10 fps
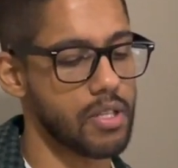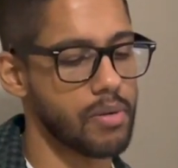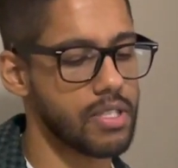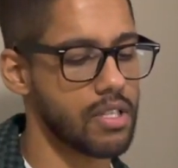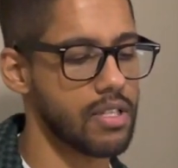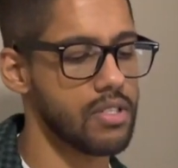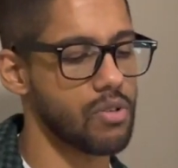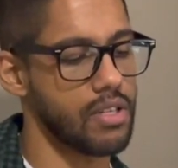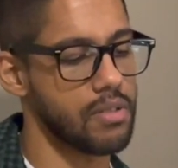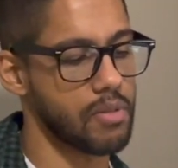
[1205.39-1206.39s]
basically, so
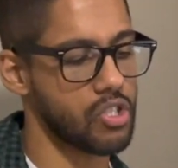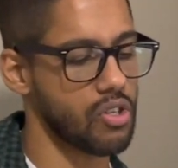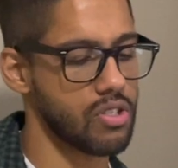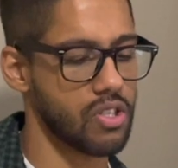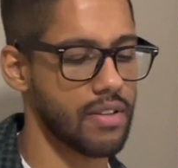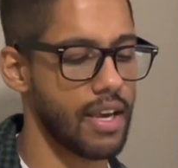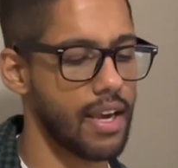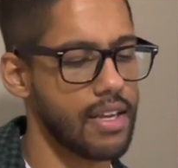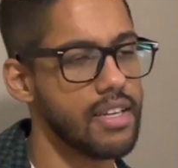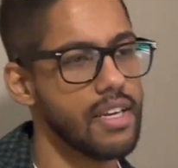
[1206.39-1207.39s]
I did my shrugs on
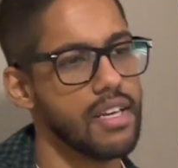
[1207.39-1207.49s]
that.